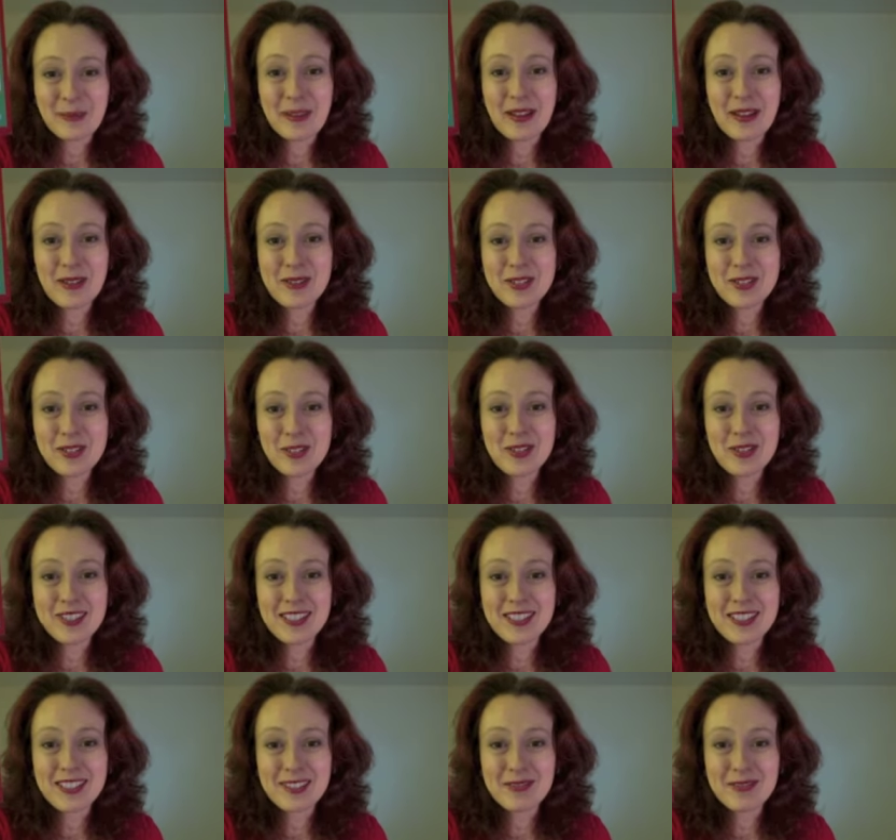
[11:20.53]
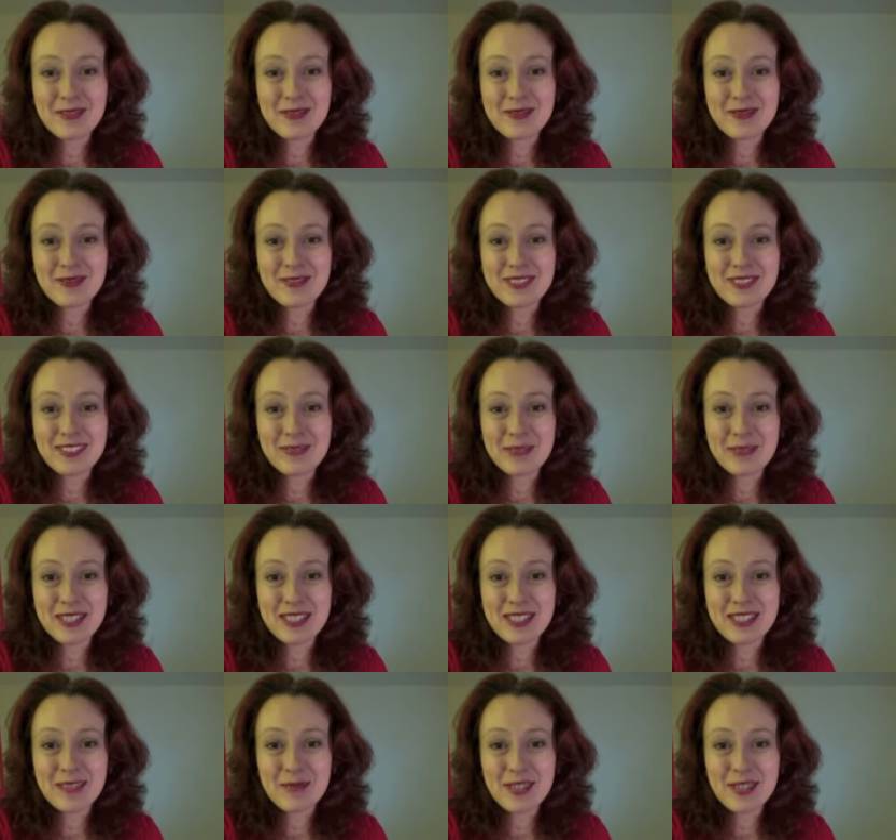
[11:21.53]
I mean, I was joking that you wouldn't
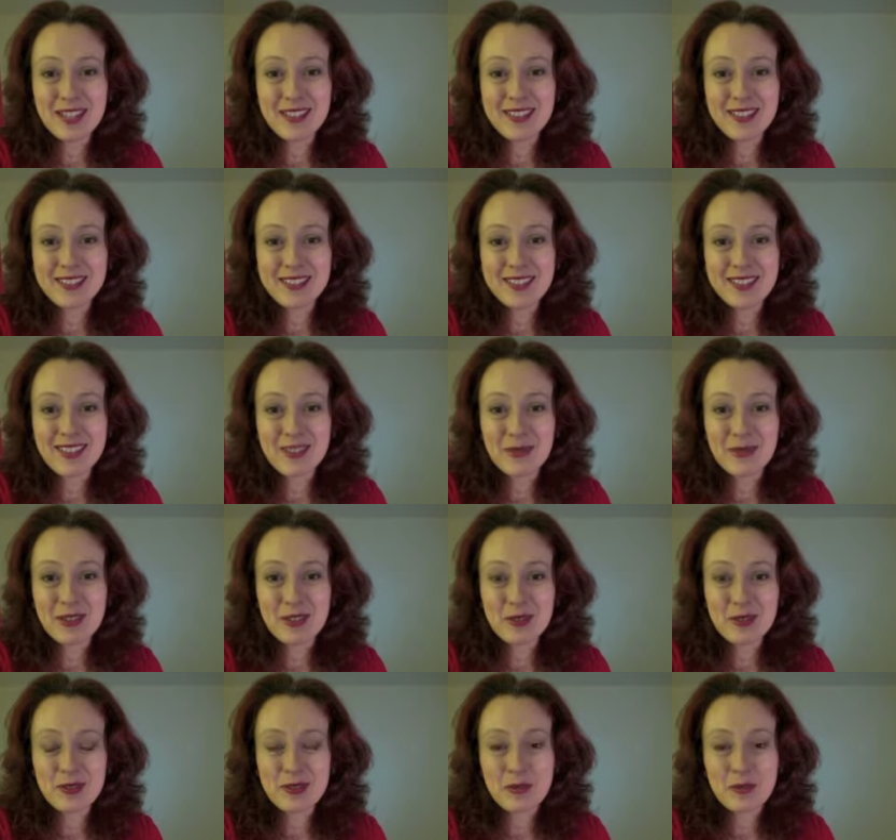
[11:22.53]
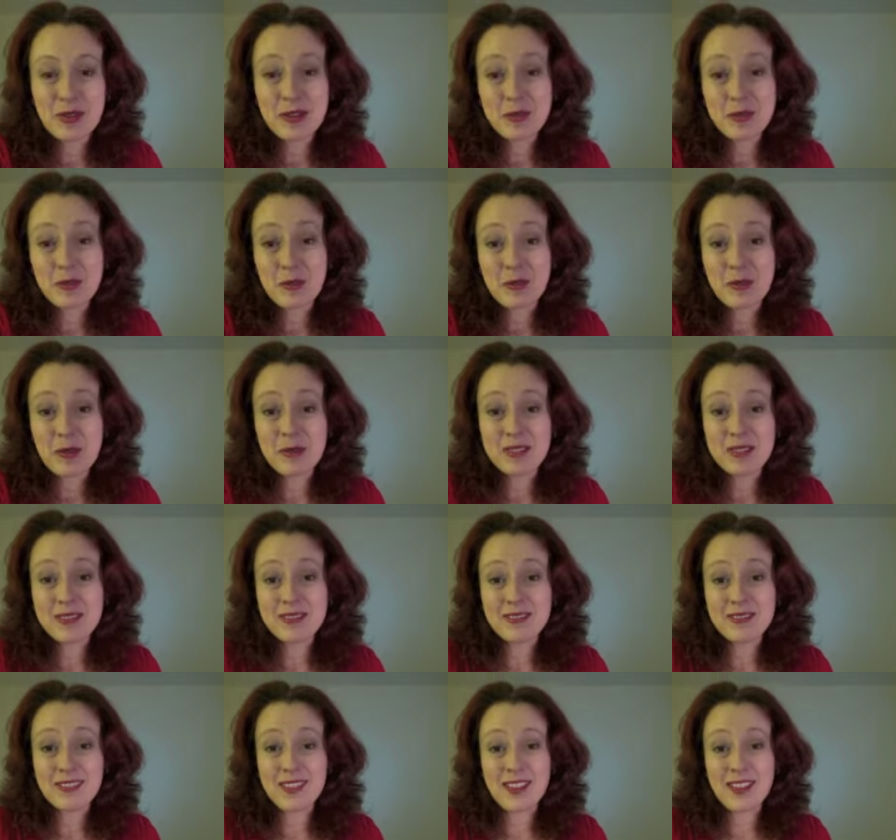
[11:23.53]
be getting back together with an old spouse, but
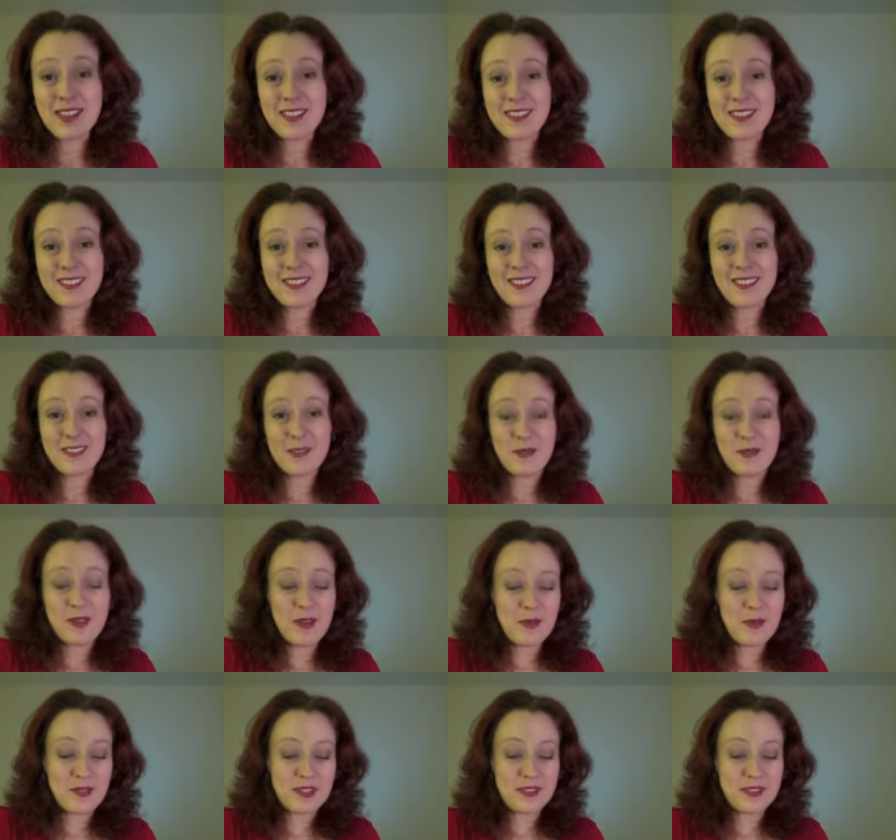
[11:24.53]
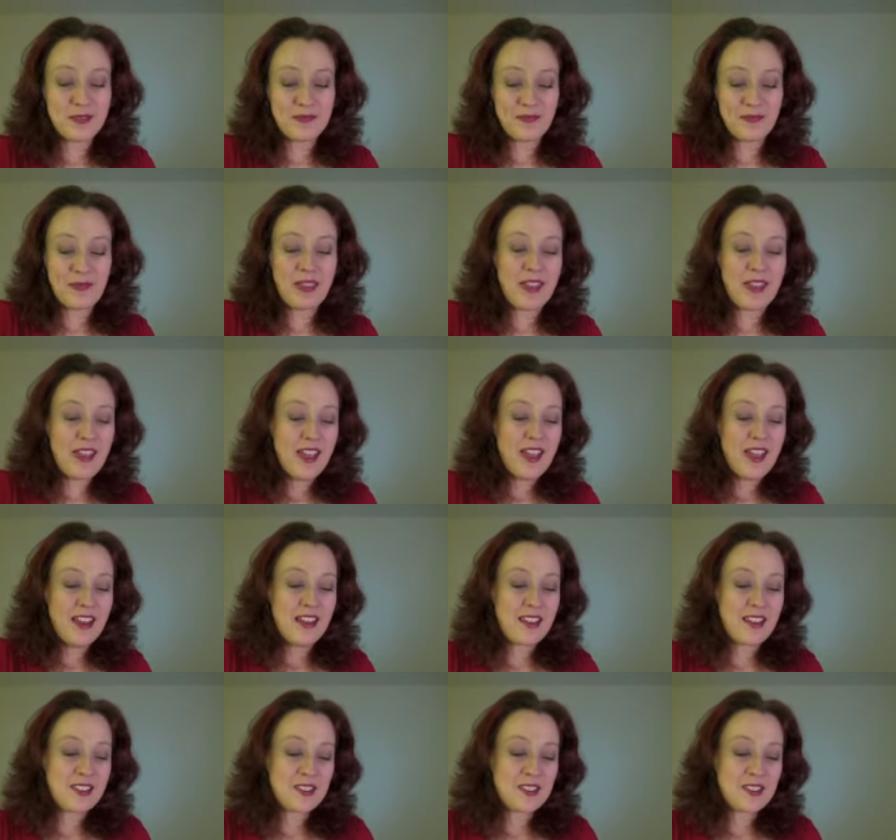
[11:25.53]
maybe. Hey, who knows?
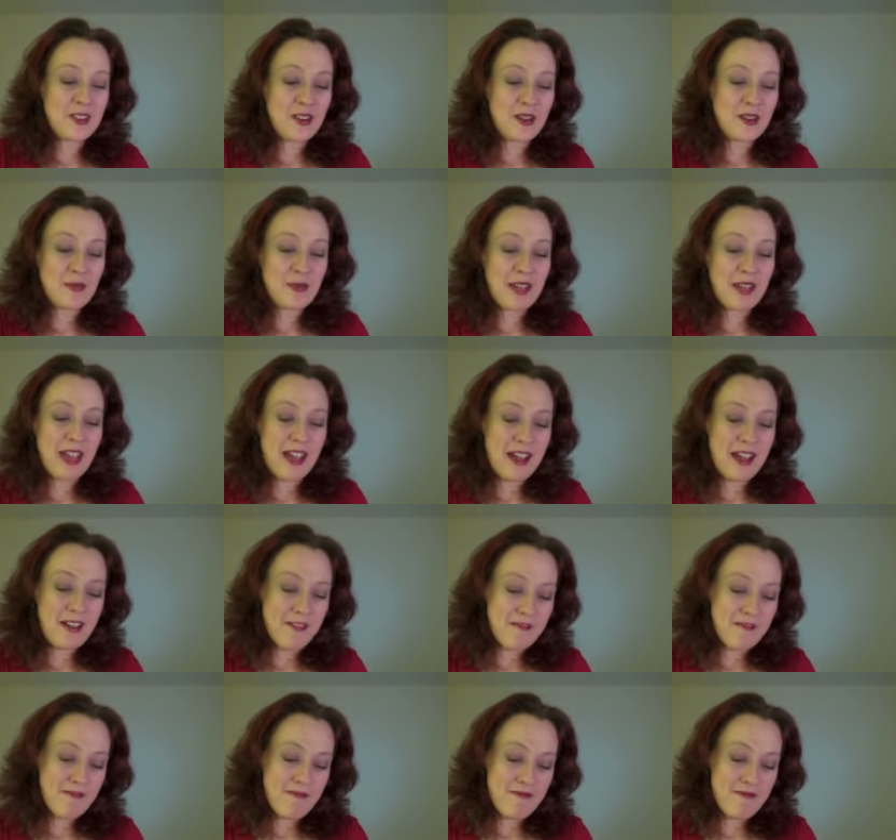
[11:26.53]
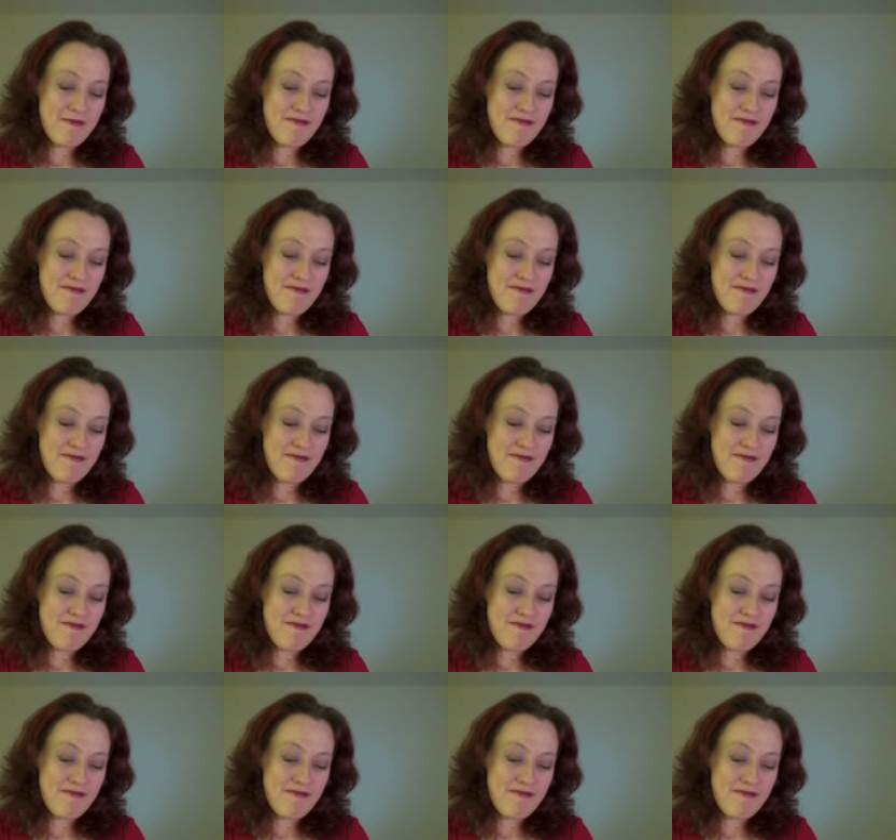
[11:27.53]
Next card up we have